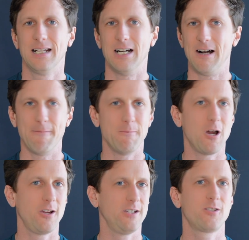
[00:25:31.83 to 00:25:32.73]

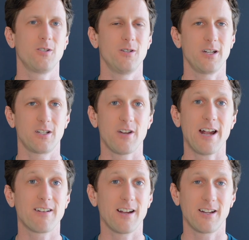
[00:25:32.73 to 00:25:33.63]
Our historic
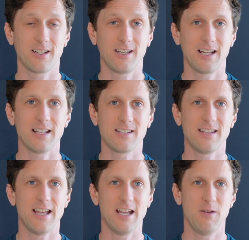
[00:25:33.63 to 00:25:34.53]
track record against
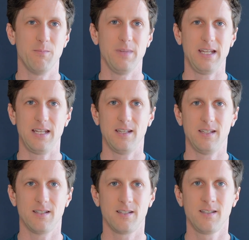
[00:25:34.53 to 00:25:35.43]
them
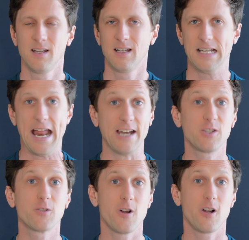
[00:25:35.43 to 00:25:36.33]
is not as
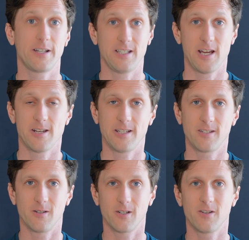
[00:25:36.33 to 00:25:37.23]
strong as a
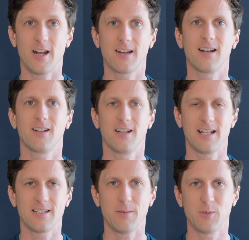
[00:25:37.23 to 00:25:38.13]
historic track record
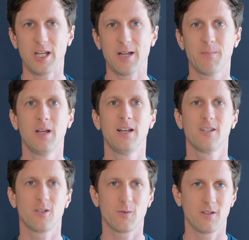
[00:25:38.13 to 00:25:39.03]
against MGM,
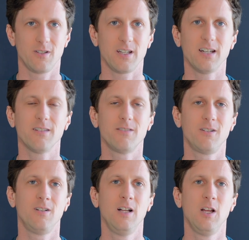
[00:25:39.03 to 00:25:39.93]
so we're a little careful,